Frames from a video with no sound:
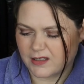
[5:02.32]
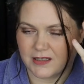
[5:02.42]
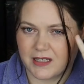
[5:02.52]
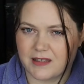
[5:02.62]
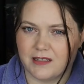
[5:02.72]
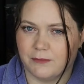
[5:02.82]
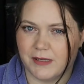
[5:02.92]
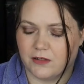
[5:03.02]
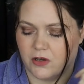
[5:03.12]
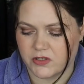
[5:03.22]
because it gets a little
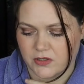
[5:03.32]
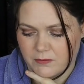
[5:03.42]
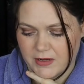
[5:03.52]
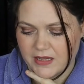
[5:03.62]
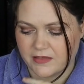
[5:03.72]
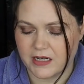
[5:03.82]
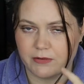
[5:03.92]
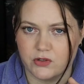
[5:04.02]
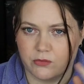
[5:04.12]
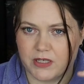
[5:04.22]
bit lost on me. And then
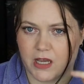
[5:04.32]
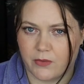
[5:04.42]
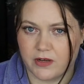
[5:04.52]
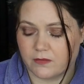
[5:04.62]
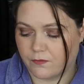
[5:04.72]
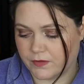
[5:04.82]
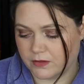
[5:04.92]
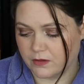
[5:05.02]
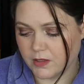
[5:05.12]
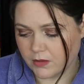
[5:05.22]
I would normally go in and
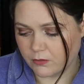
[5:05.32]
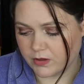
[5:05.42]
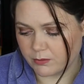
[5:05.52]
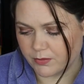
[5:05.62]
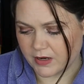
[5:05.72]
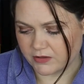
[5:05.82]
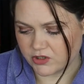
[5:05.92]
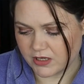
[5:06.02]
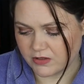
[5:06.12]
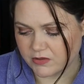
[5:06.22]
fill with a brow
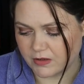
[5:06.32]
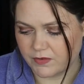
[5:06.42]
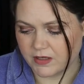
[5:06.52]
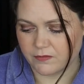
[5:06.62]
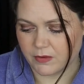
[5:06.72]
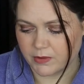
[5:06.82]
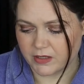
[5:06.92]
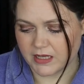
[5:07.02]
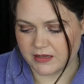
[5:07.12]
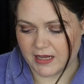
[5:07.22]
gel. So I figured if I'm
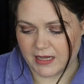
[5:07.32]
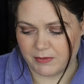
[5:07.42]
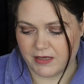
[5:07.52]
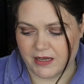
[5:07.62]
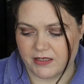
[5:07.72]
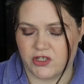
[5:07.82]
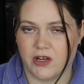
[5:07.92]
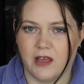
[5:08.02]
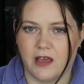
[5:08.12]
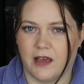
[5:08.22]
going to get the
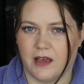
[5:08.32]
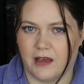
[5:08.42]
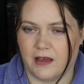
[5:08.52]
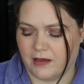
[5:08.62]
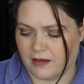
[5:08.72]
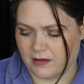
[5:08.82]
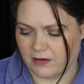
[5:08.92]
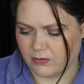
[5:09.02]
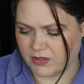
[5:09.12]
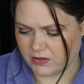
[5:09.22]

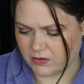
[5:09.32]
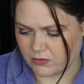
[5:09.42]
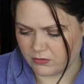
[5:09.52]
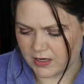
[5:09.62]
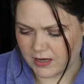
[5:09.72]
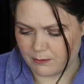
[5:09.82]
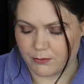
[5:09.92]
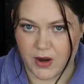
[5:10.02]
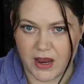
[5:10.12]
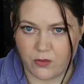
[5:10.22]
ABH, what is it called,
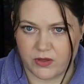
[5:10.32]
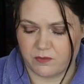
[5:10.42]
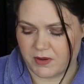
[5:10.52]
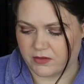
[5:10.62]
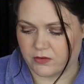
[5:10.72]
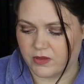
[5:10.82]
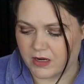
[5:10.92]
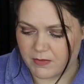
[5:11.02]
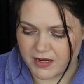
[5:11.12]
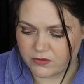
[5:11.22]
brow wiz pencil,
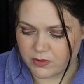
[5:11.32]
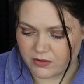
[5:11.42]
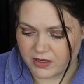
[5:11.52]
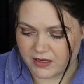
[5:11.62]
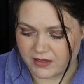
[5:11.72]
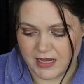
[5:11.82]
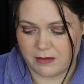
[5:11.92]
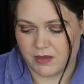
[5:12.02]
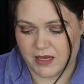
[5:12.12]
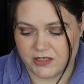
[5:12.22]
then I may as well get the
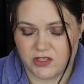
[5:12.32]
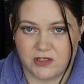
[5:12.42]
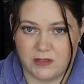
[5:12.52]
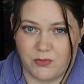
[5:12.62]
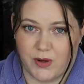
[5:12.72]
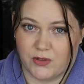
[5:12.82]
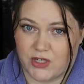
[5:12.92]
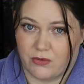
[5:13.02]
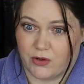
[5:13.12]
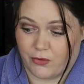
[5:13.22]
ABH dip brow
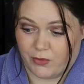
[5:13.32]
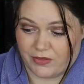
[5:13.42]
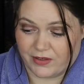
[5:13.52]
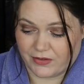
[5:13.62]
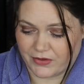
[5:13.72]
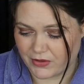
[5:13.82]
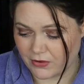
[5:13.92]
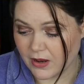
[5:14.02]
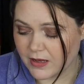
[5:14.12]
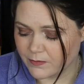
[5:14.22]
gel to go with it.
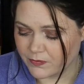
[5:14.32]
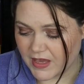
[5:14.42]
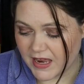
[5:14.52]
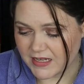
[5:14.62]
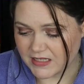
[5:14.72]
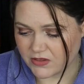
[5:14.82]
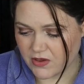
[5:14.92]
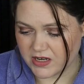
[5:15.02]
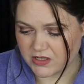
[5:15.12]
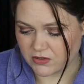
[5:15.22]
So that is
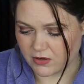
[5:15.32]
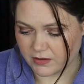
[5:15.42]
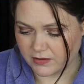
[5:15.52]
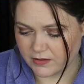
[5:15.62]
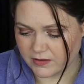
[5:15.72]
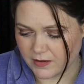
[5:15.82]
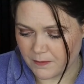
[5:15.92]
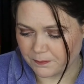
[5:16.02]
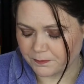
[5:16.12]
$32.